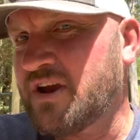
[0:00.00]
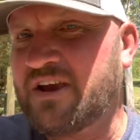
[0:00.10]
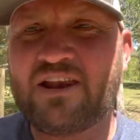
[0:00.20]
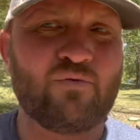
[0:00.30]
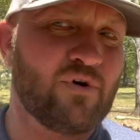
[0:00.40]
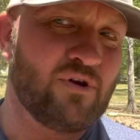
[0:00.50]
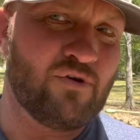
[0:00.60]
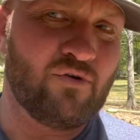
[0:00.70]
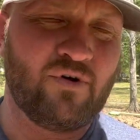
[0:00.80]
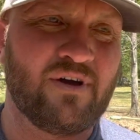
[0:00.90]
And anyone
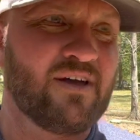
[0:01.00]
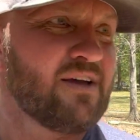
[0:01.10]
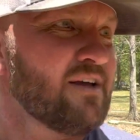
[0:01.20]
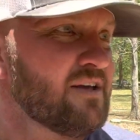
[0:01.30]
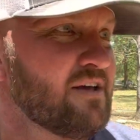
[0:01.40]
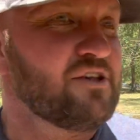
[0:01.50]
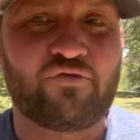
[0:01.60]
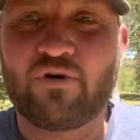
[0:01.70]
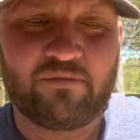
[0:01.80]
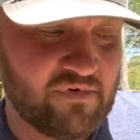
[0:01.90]
who is
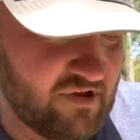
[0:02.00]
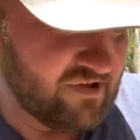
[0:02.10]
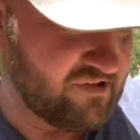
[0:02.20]
from the